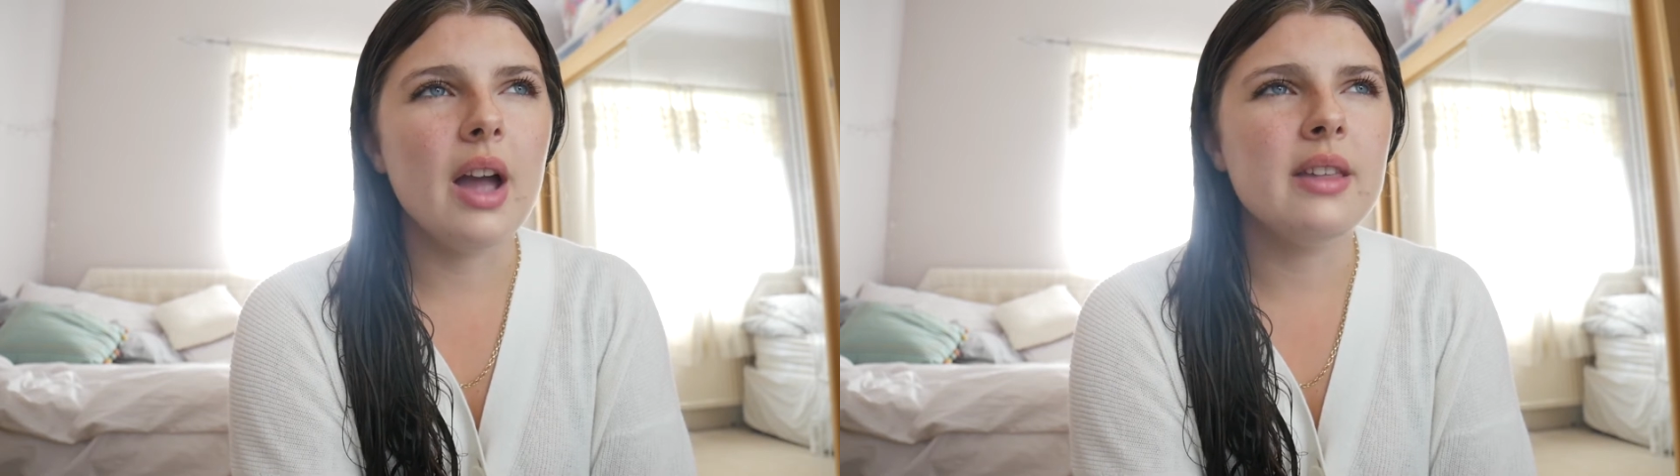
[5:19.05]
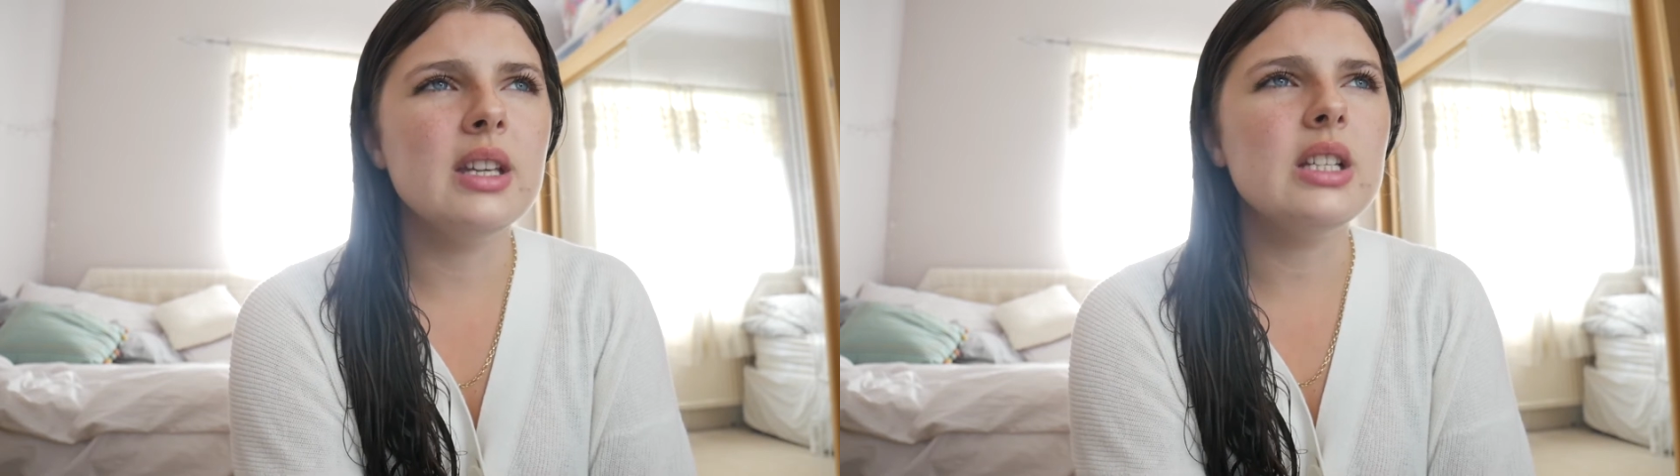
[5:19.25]

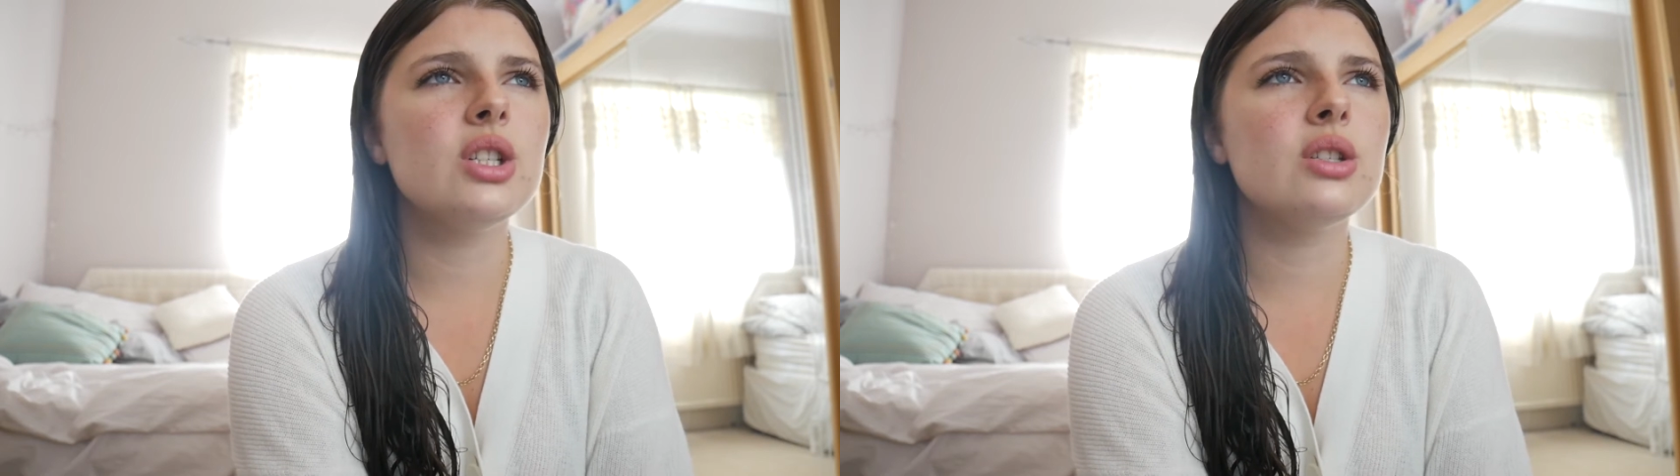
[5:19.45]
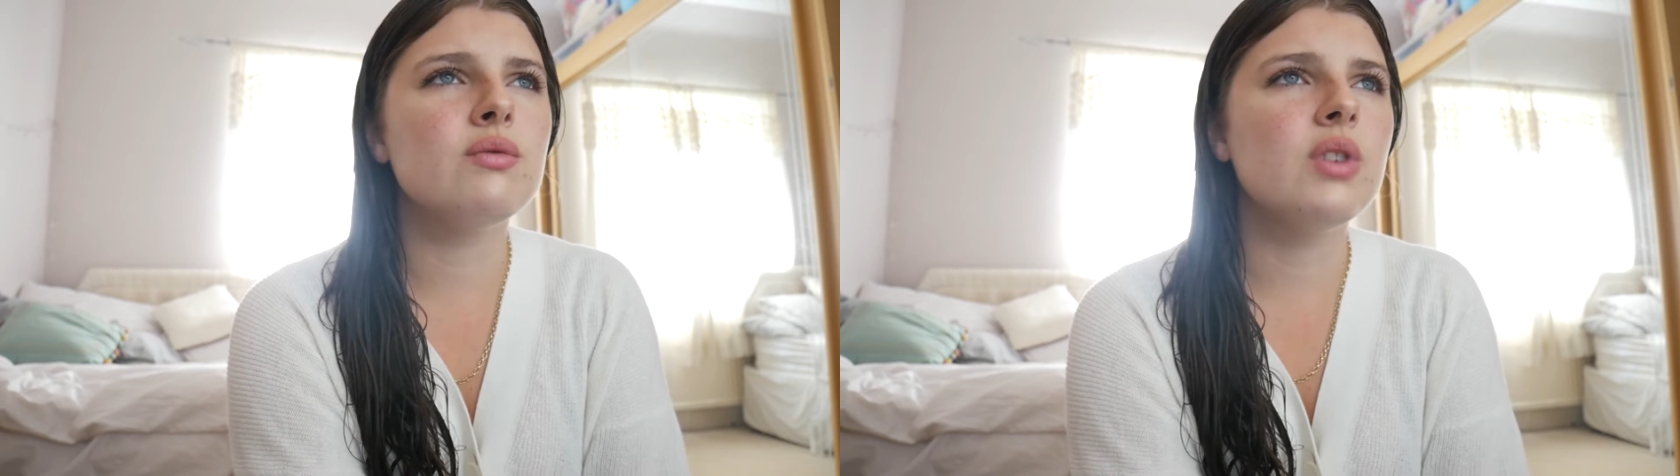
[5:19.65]
think
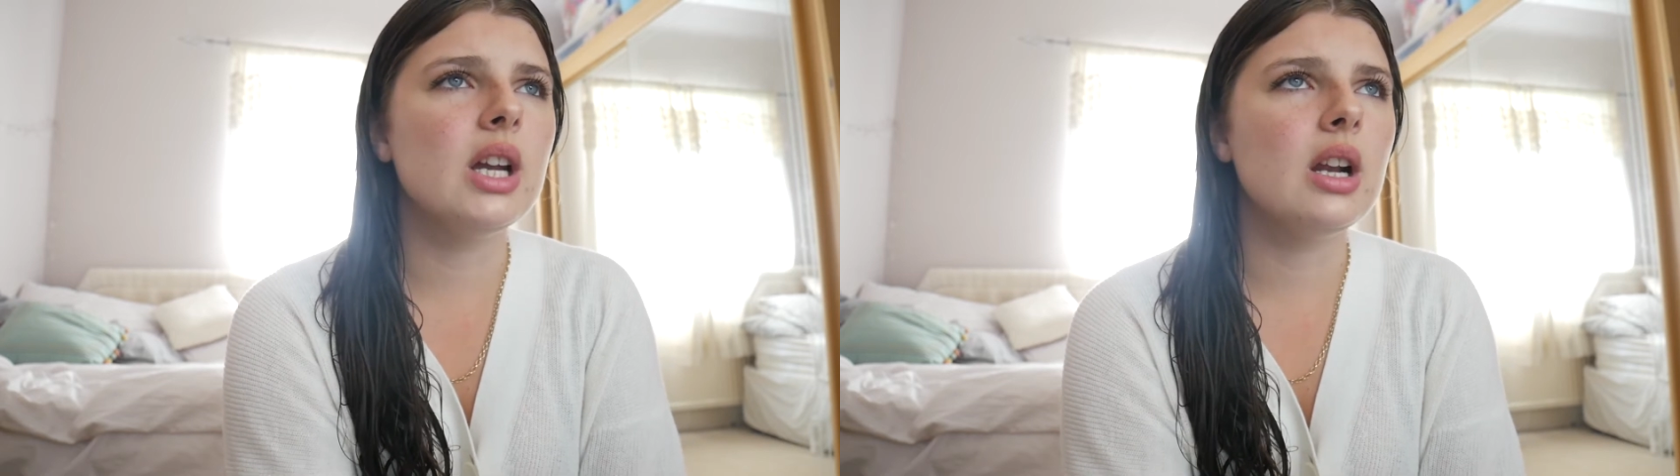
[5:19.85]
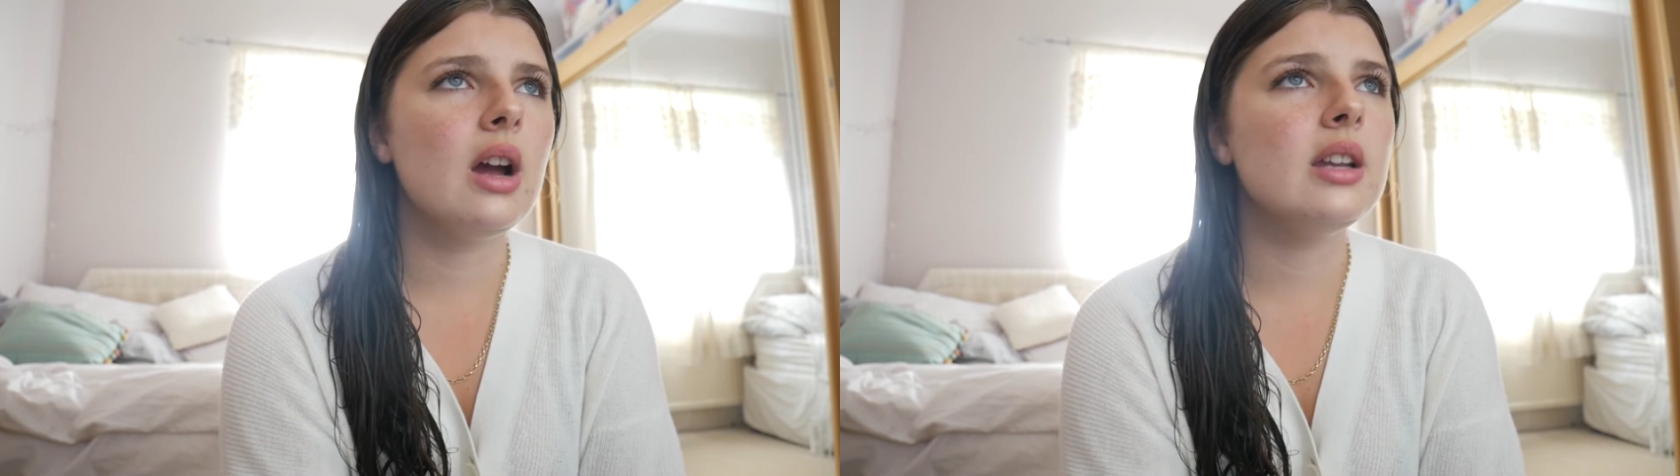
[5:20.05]
just
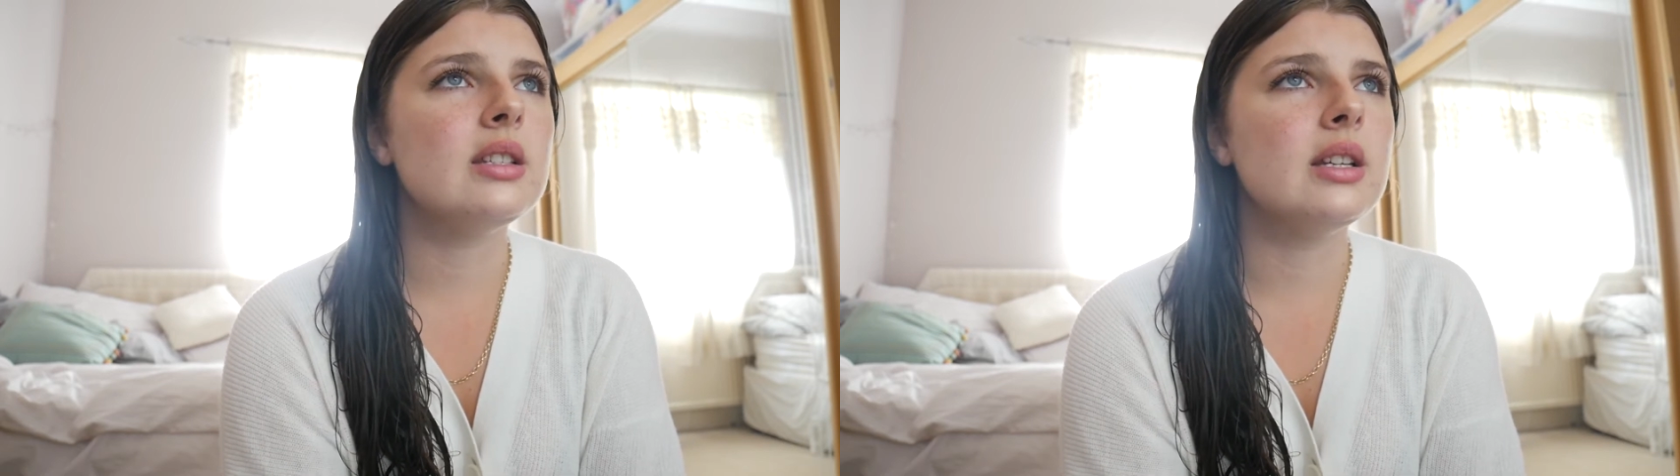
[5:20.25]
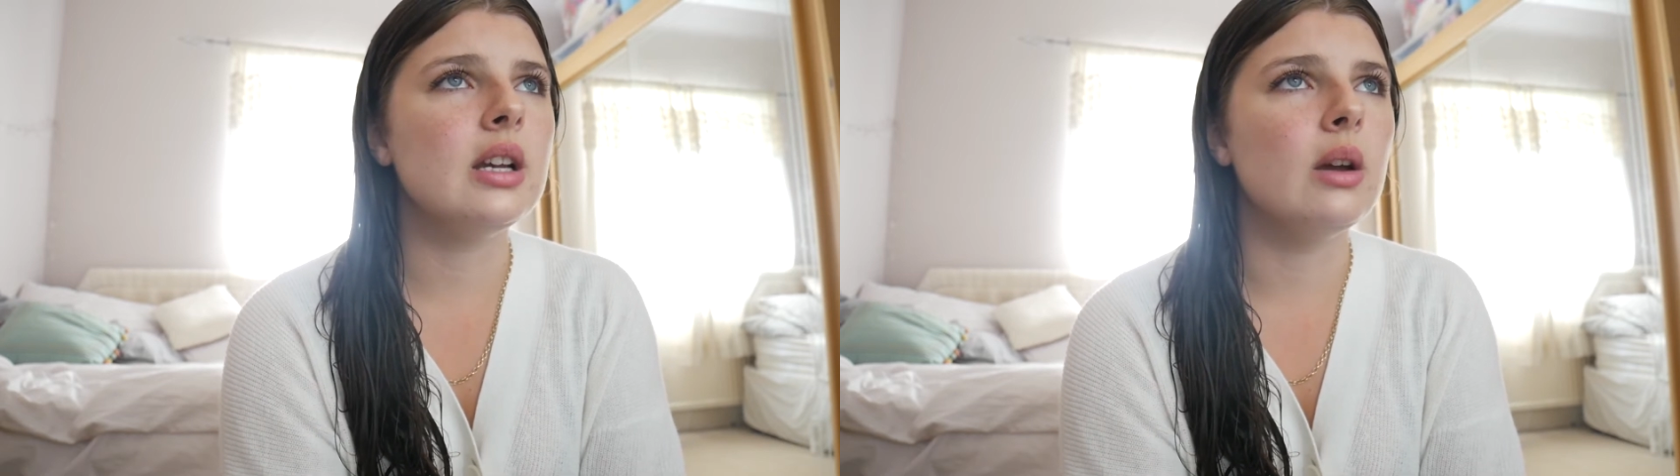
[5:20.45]

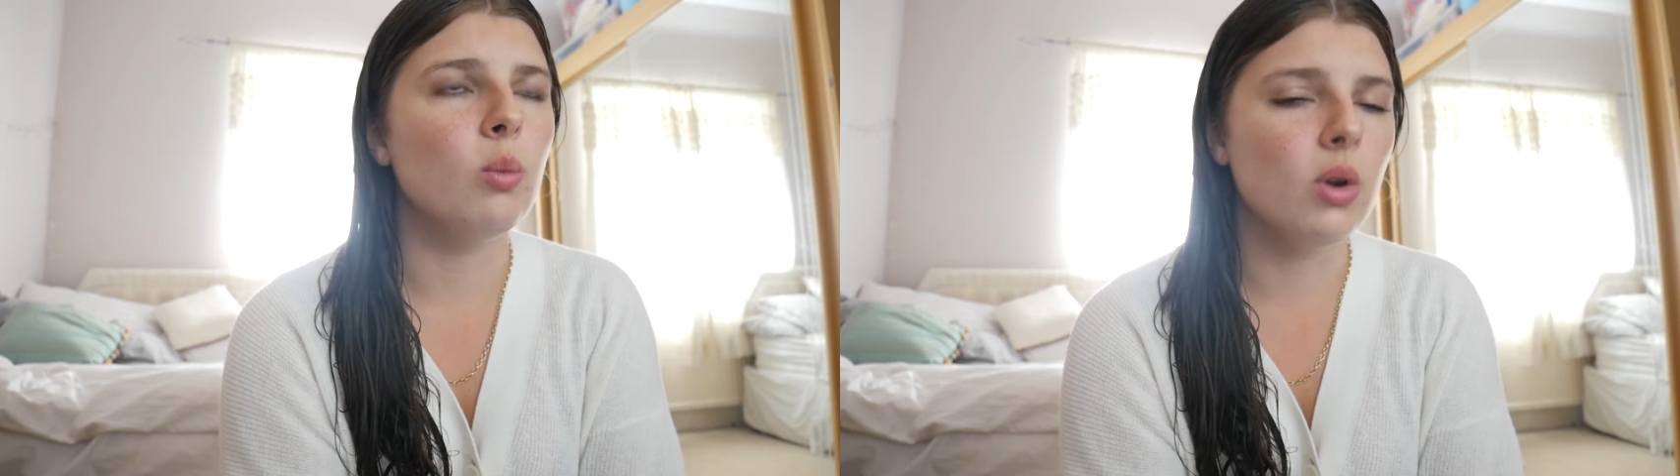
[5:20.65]
realizing